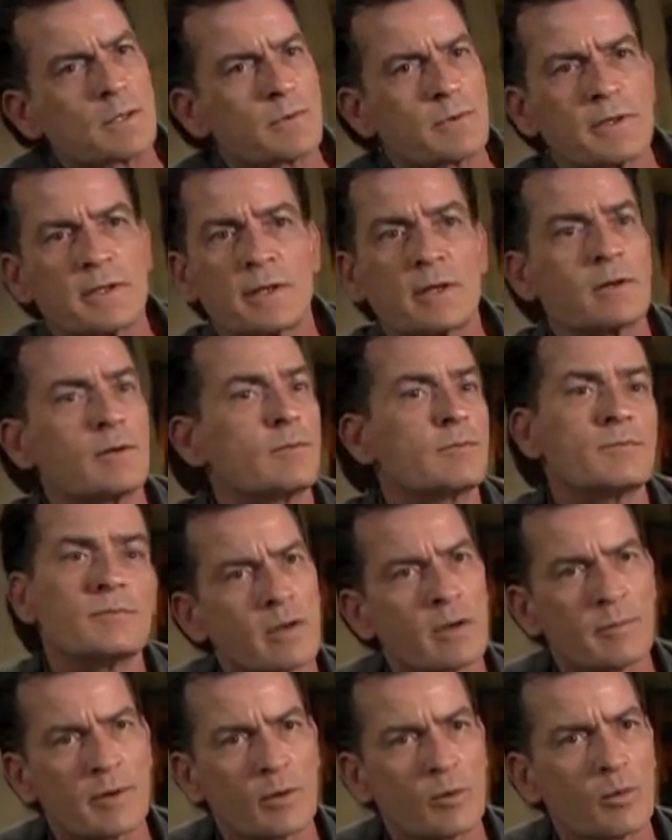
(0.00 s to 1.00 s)
I really don't.
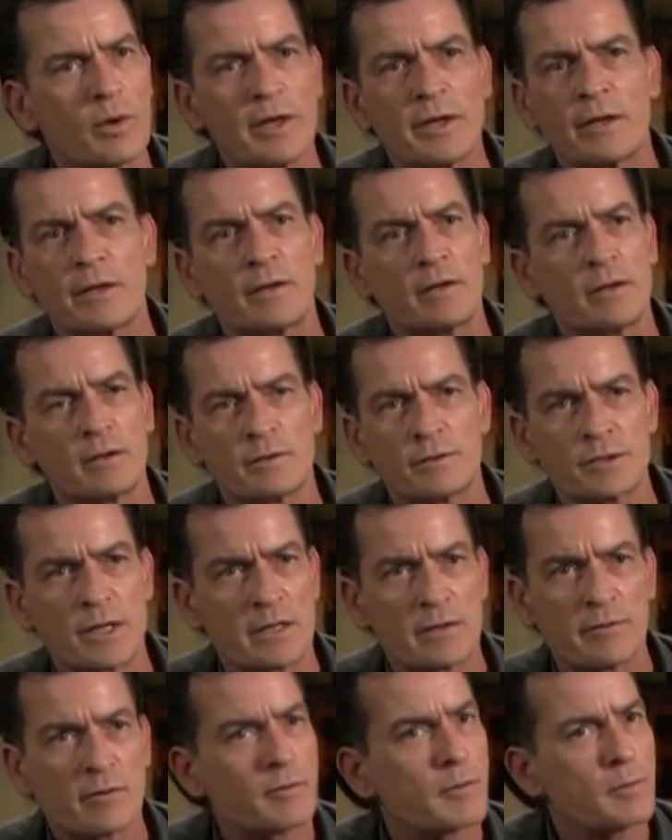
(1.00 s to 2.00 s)
I'm going to win
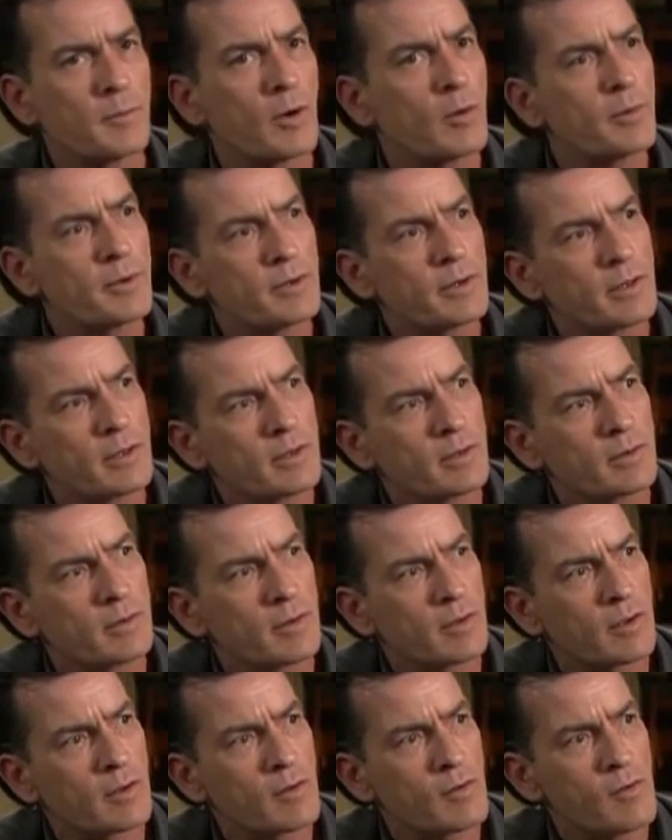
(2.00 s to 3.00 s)
inside of every moment, and
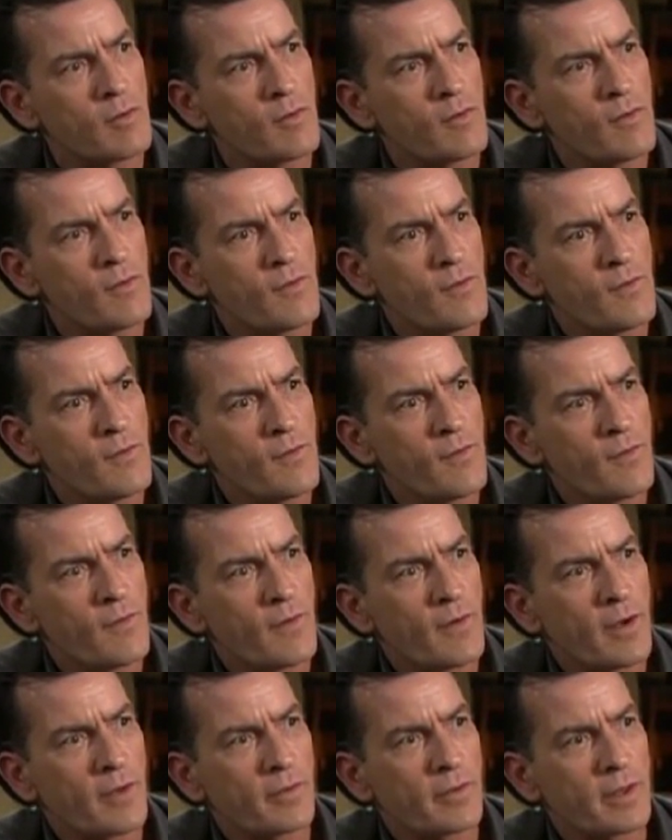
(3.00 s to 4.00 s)

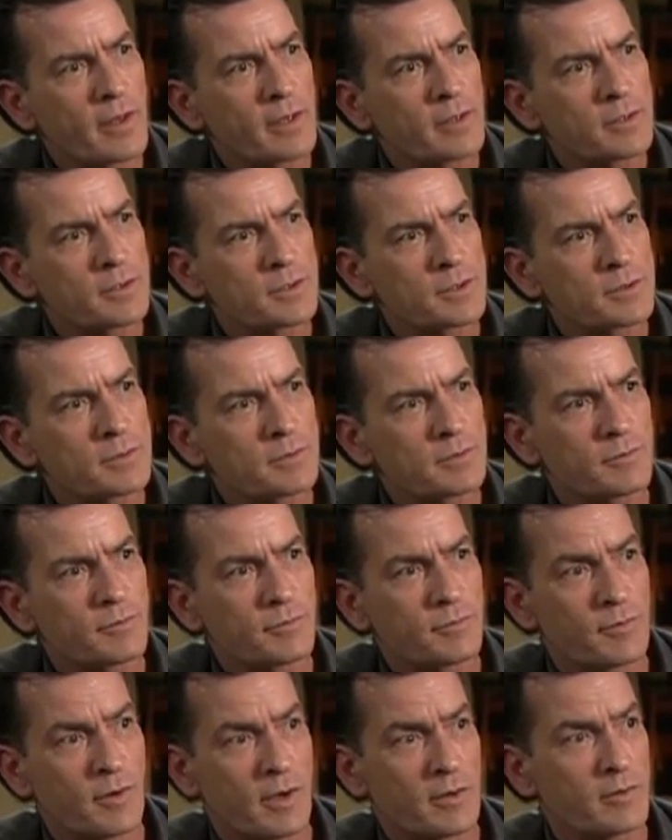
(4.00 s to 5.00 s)
they can just
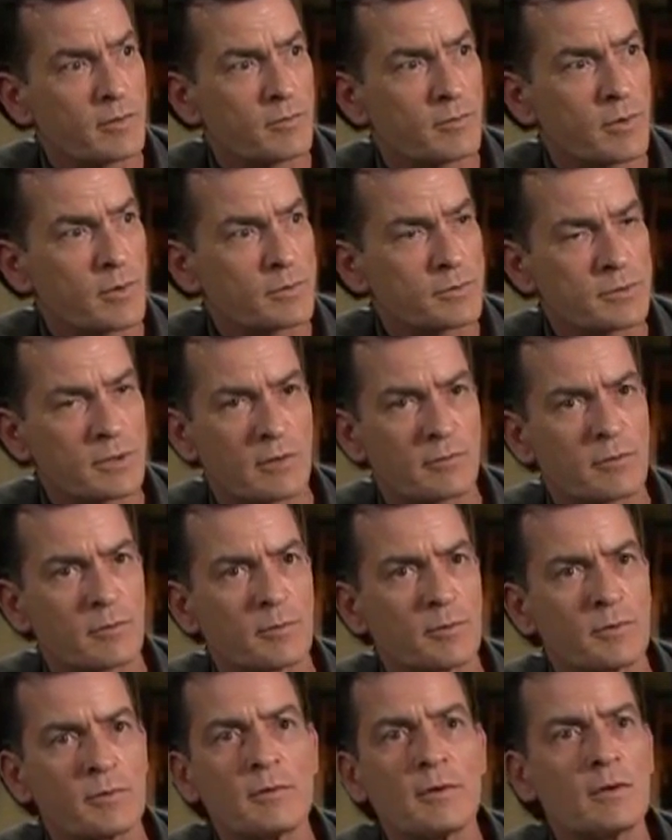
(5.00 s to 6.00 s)
find the most
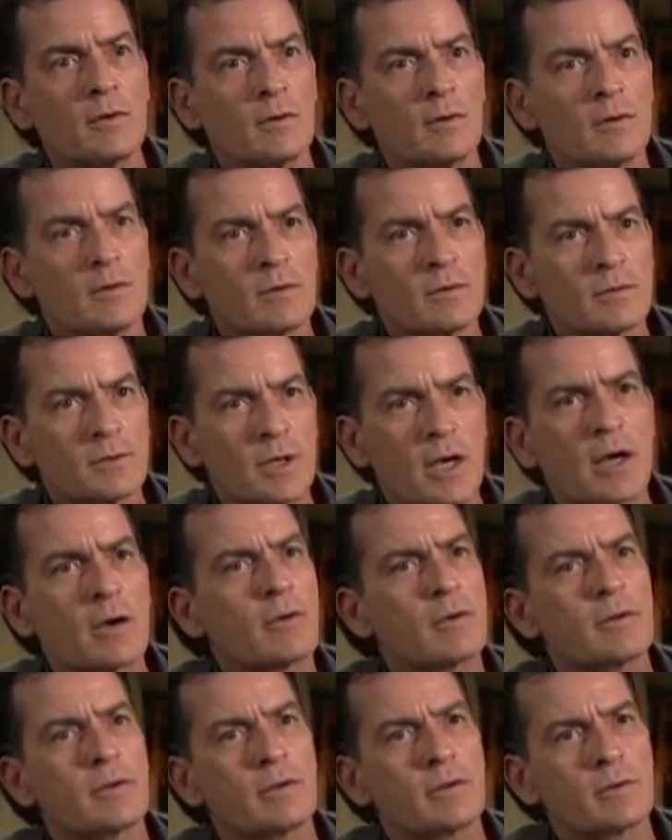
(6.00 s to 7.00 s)
comfortable
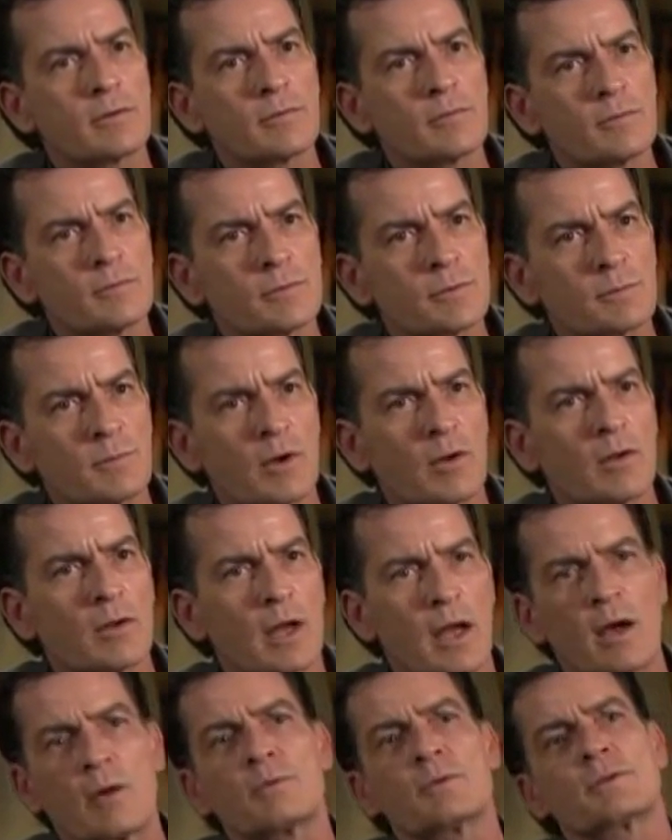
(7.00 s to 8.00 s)
chair in their small
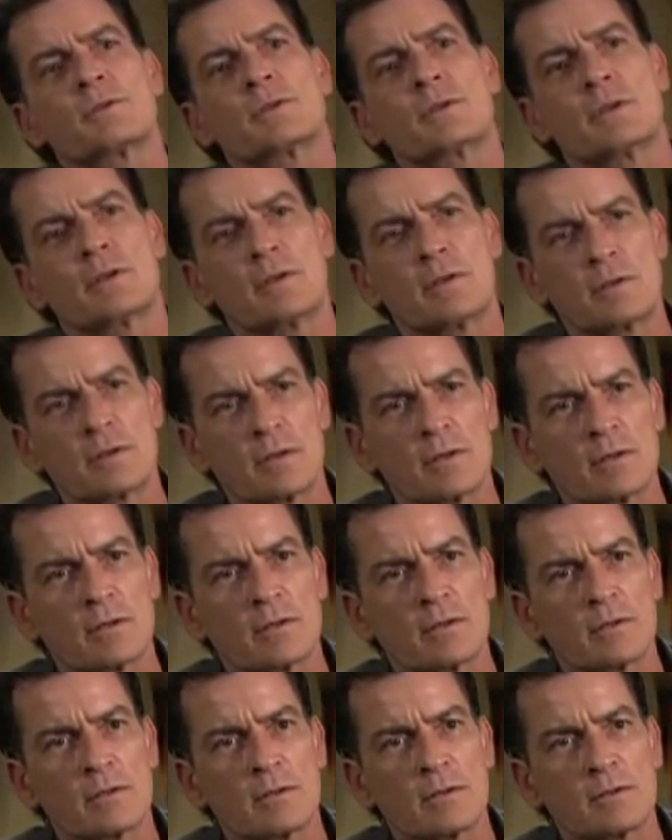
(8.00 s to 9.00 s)
house and
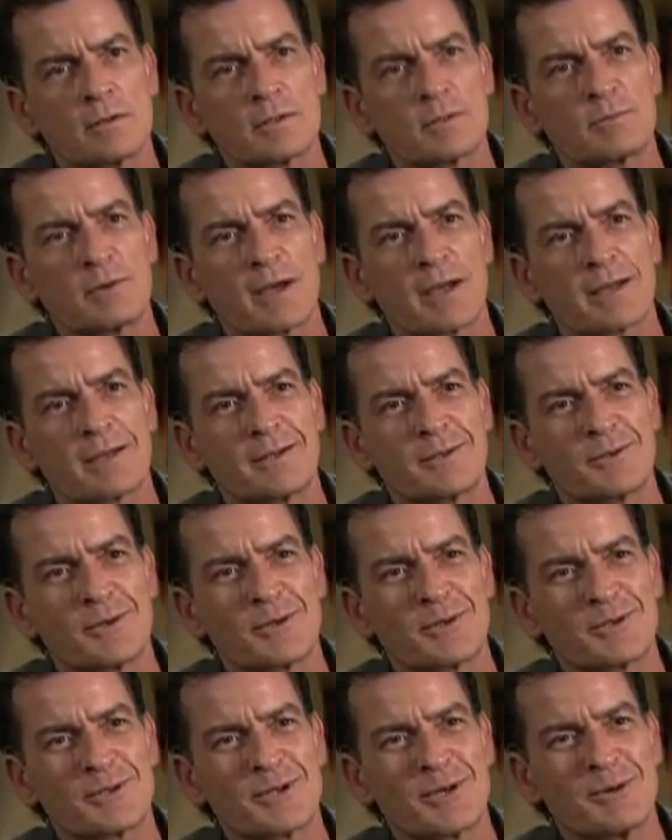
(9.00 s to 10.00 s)
sit back and
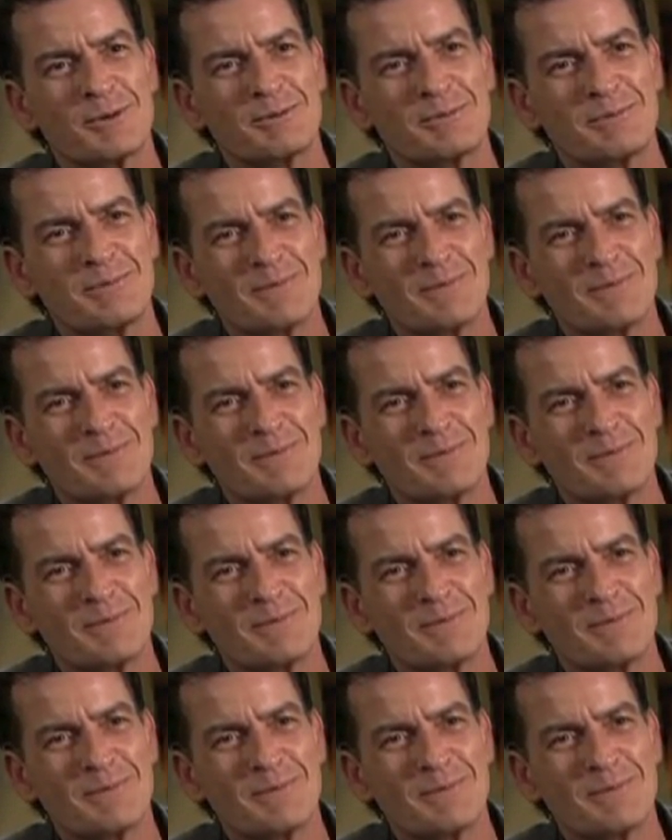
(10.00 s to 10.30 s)
enjoy the show.